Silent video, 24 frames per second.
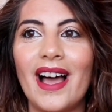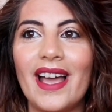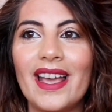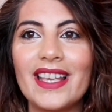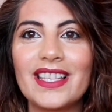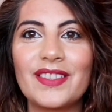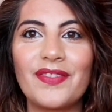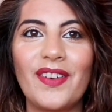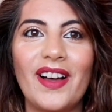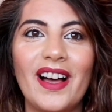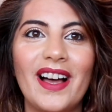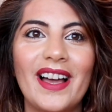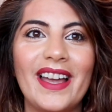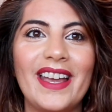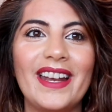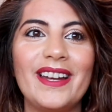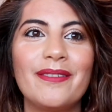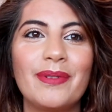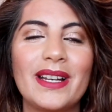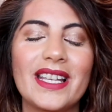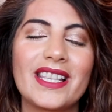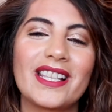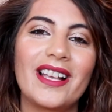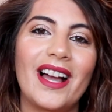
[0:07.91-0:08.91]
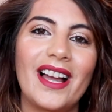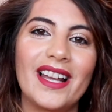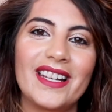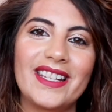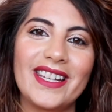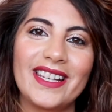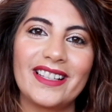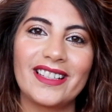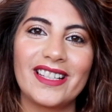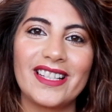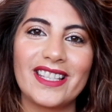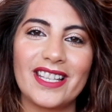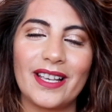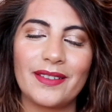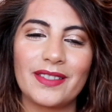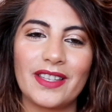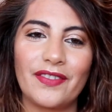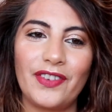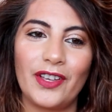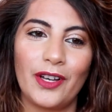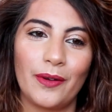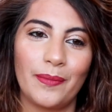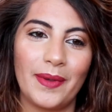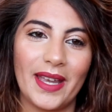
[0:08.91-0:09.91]
is fine, but it's not ideal in terms
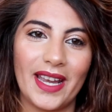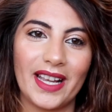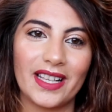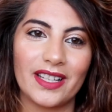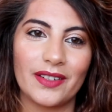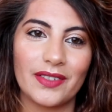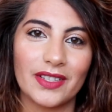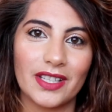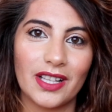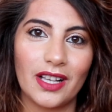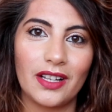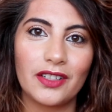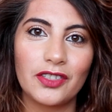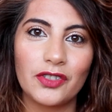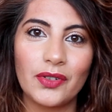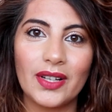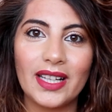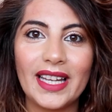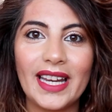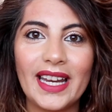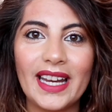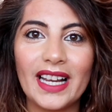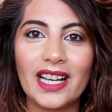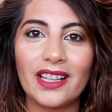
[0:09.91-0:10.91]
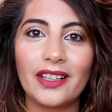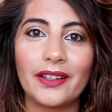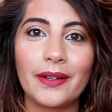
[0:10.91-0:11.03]
of filming because there's a lot of drilling,